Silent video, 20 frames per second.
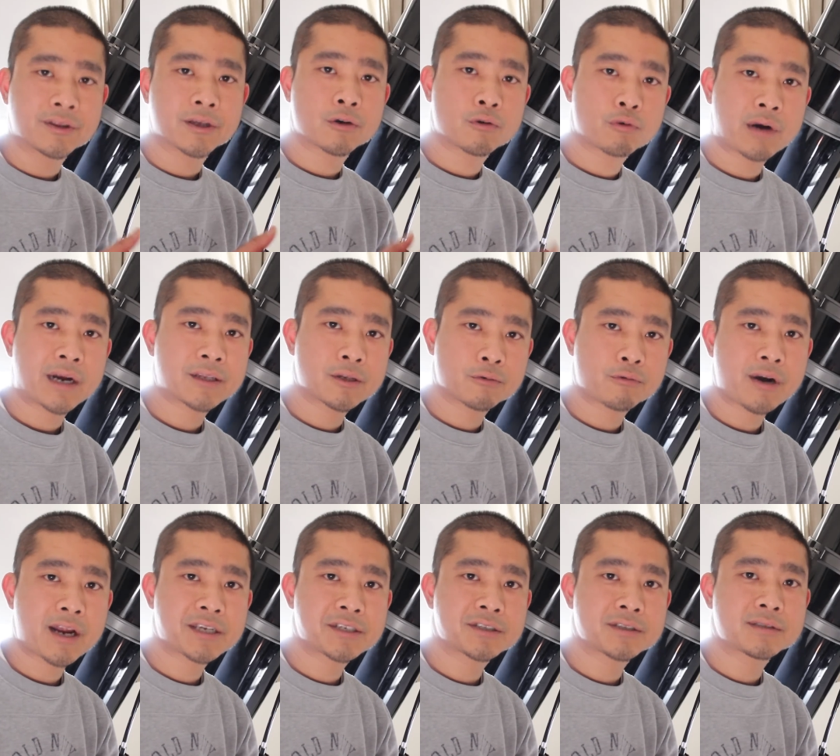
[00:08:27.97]
in the correct
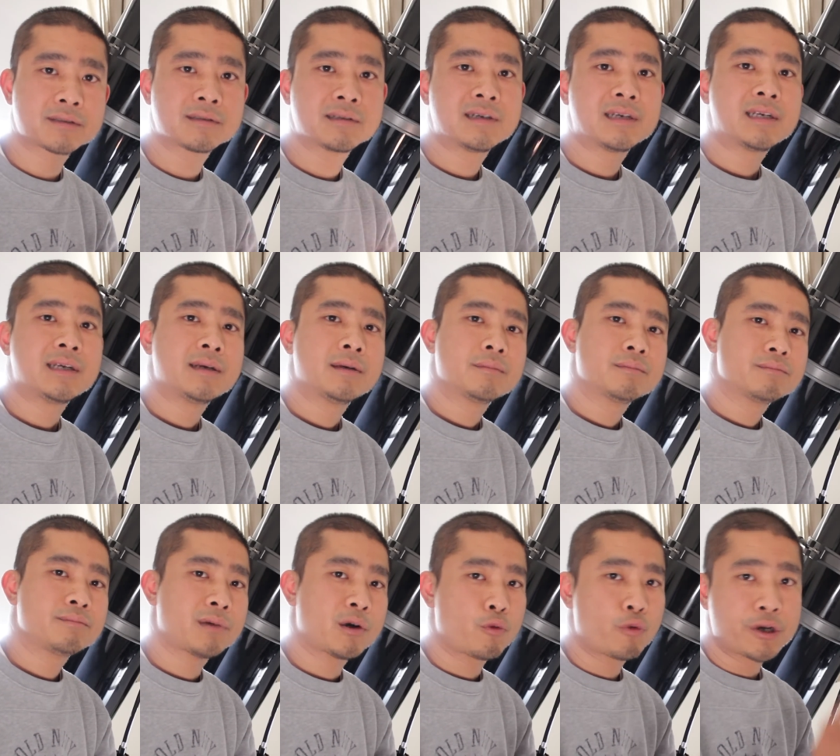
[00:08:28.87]
direction.
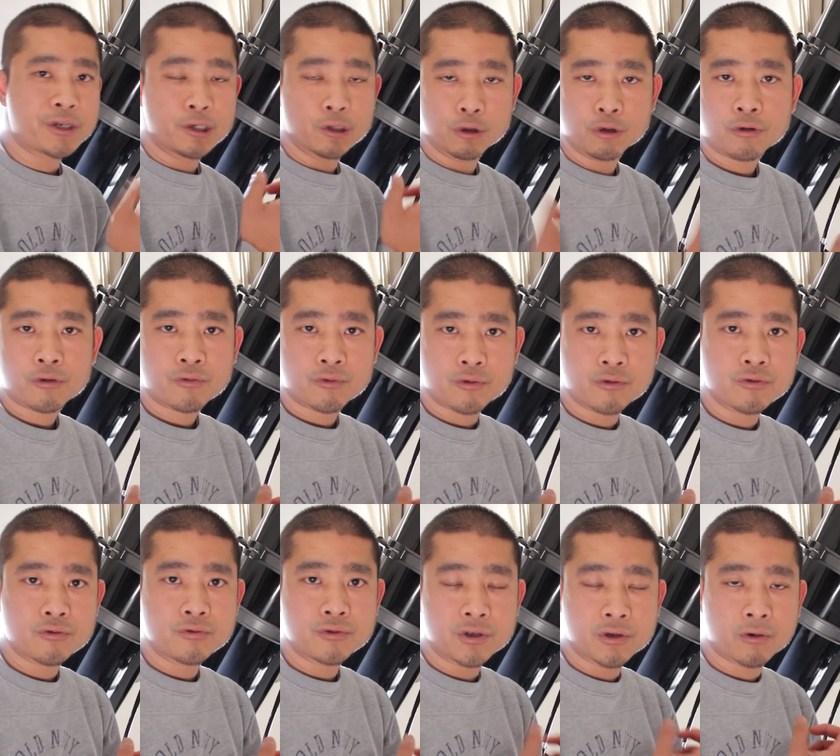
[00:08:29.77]
But when you look
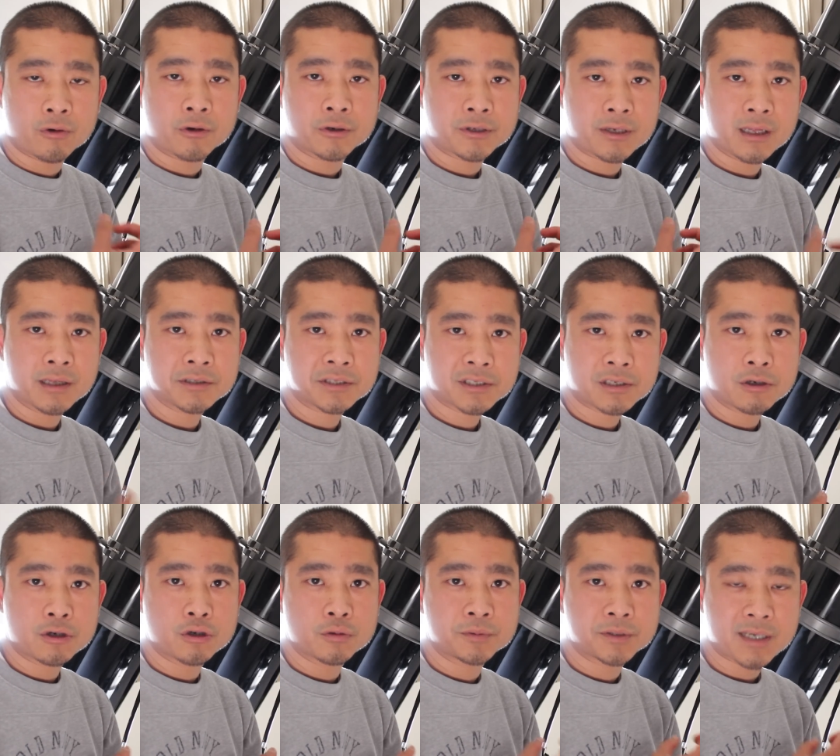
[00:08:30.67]
through your
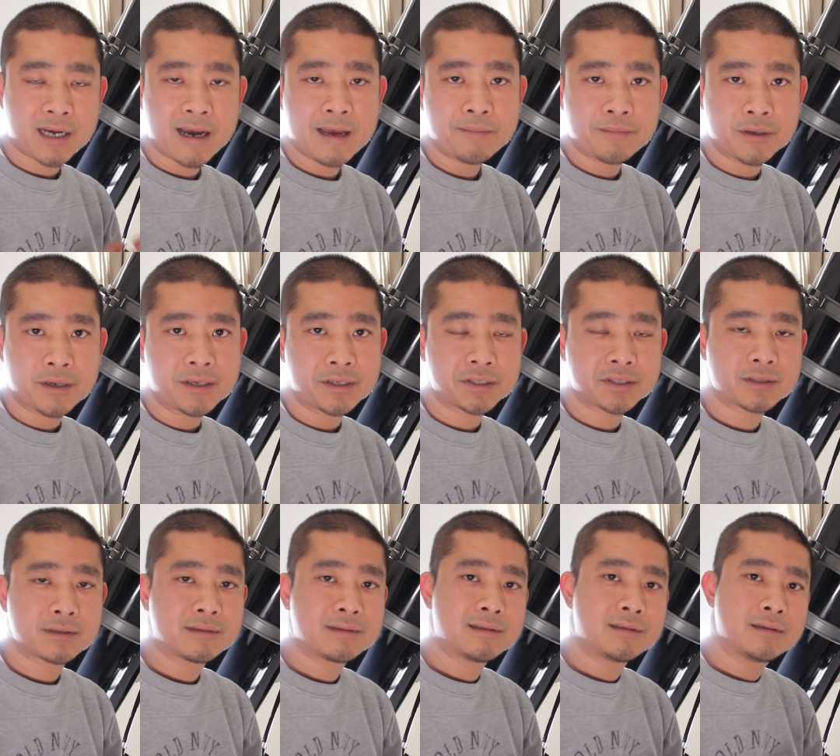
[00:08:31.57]
telescope's
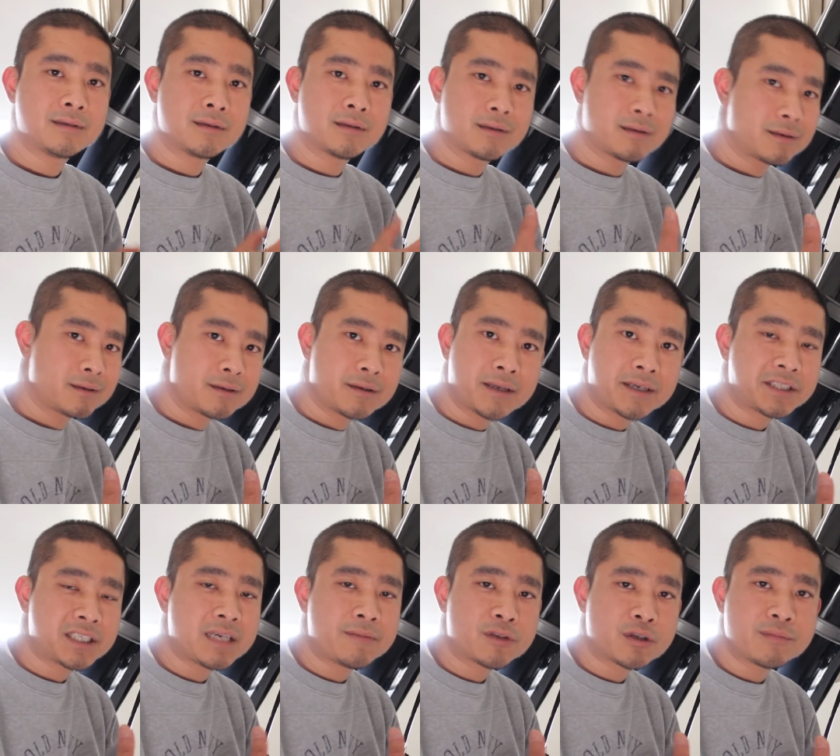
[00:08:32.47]
eyepiece, they
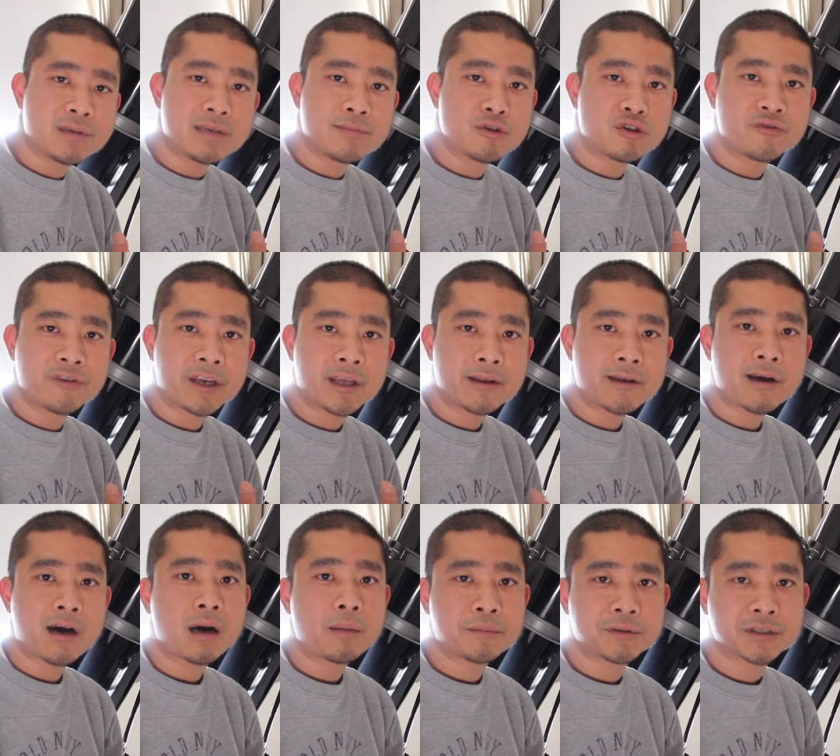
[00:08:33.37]
seem to be moving in the
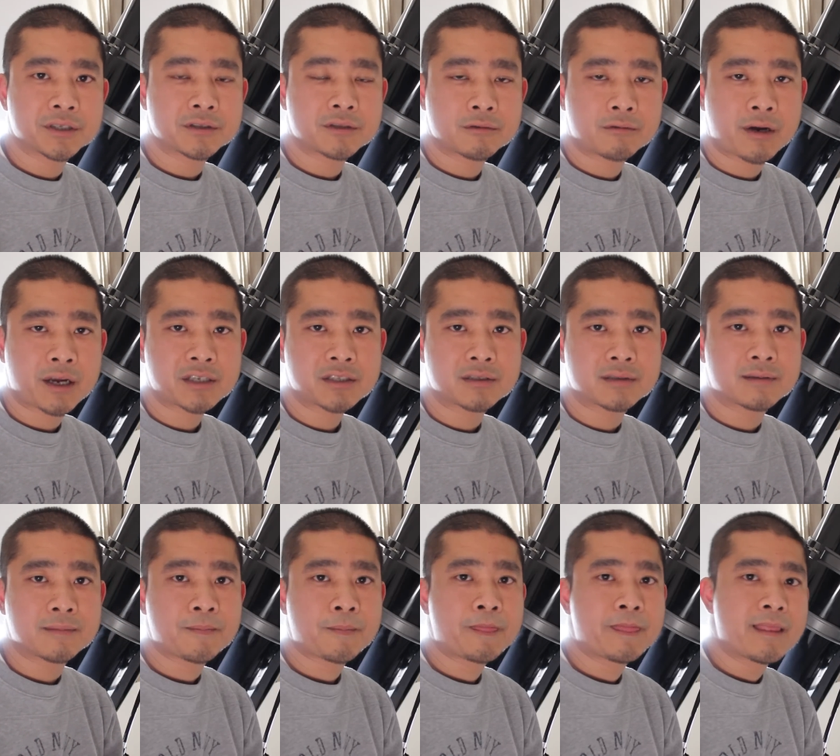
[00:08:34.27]
opposite
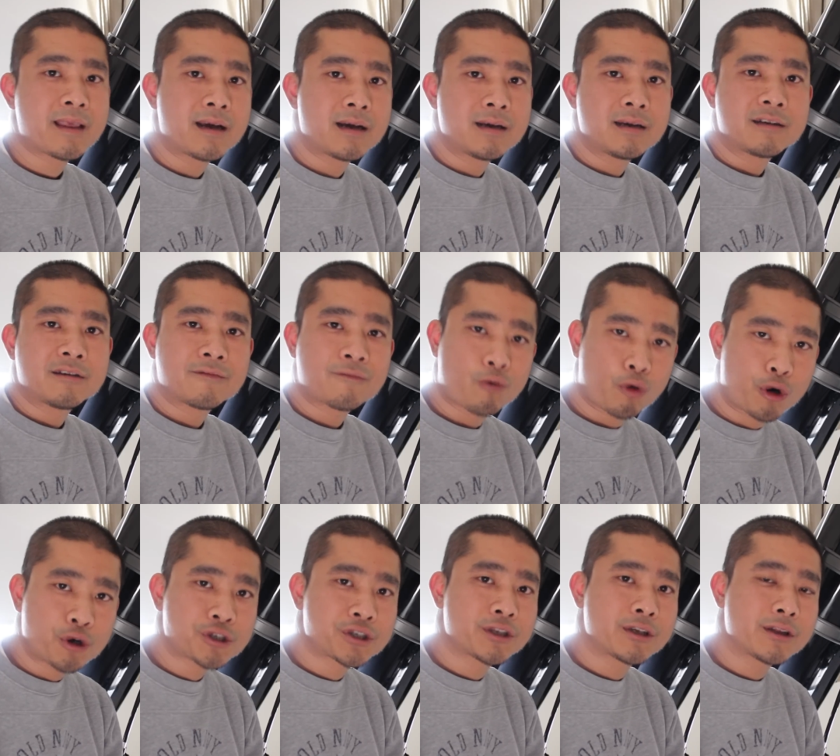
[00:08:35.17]
direction.
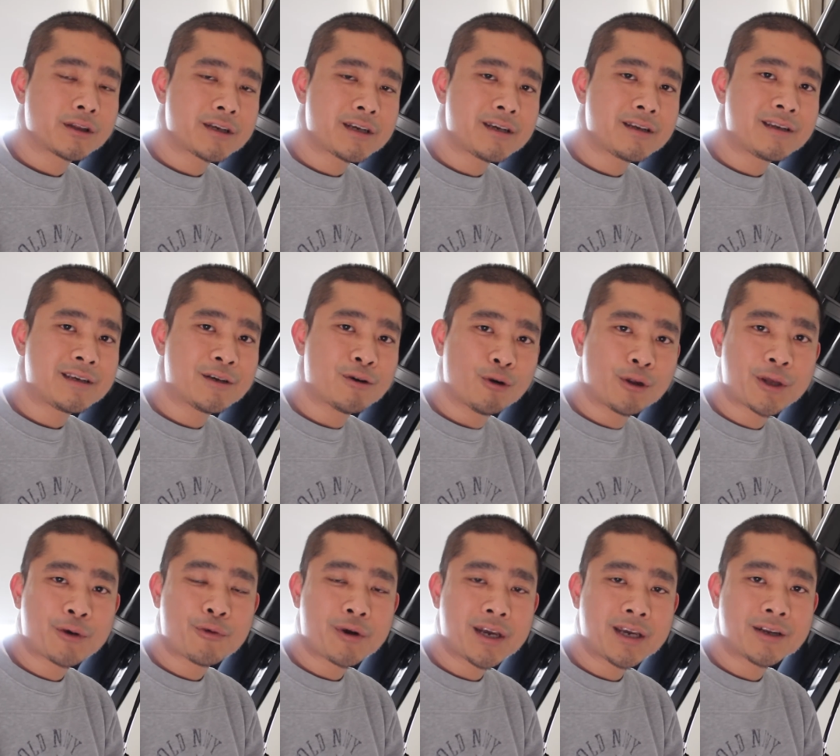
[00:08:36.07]
Fortunately, the
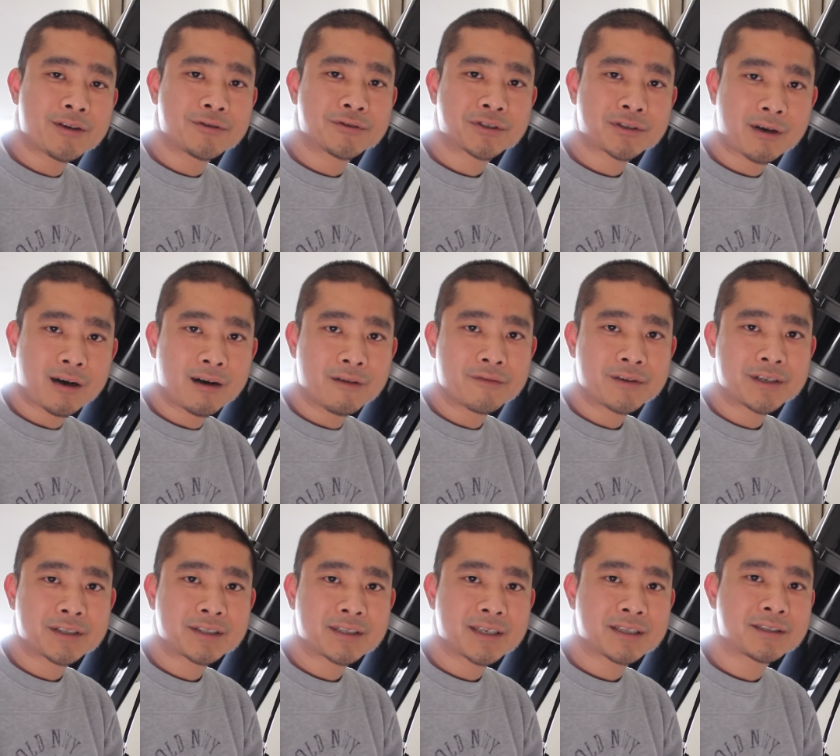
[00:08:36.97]
only way to solve
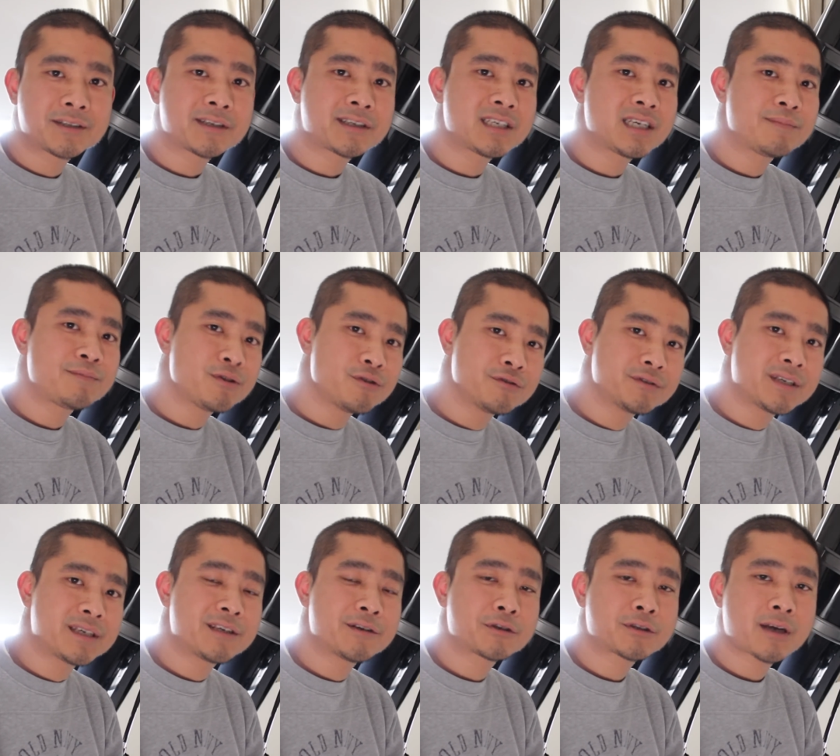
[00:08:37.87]
this is to keep
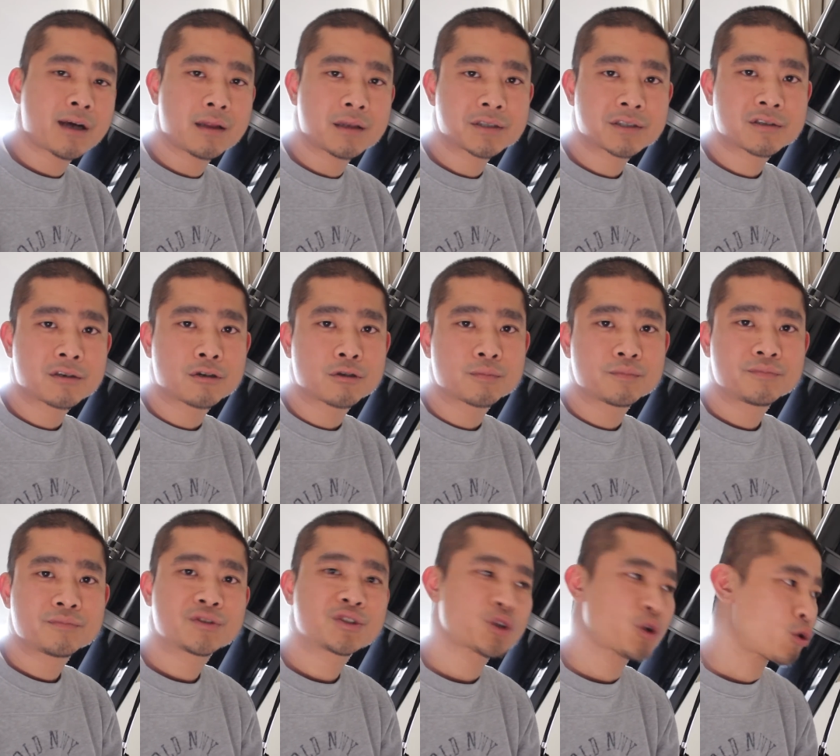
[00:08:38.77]
using your telescope.
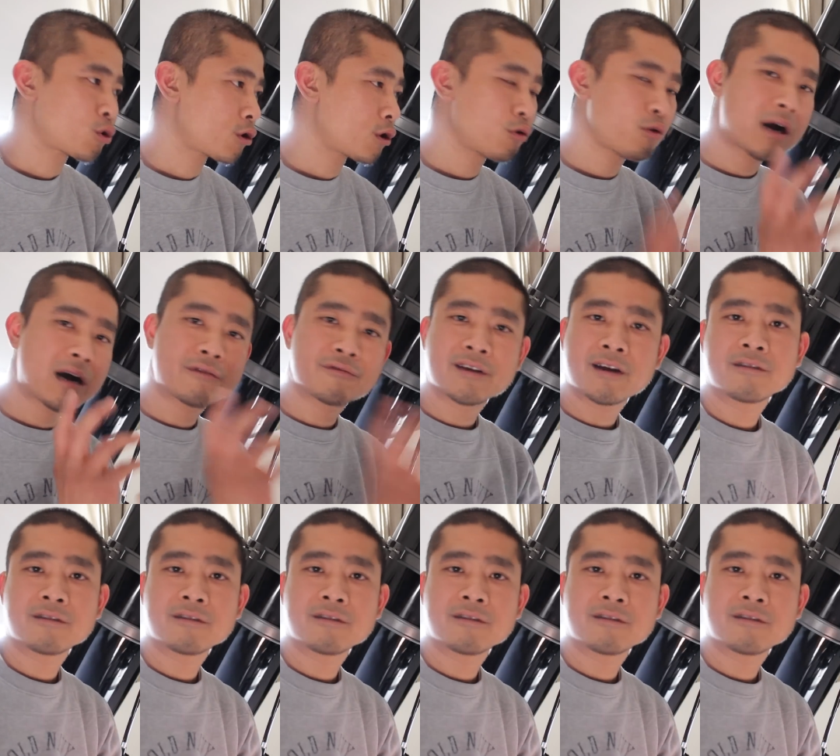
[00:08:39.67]
So go out